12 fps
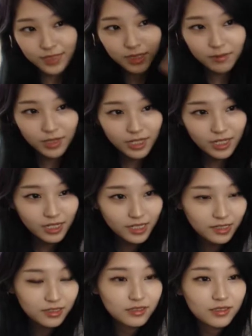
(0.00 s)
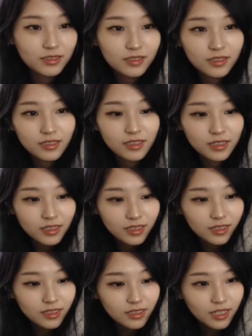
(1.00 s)
Bye, guys.
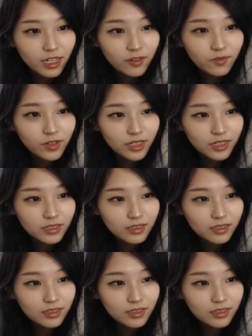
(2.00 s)
Have fun.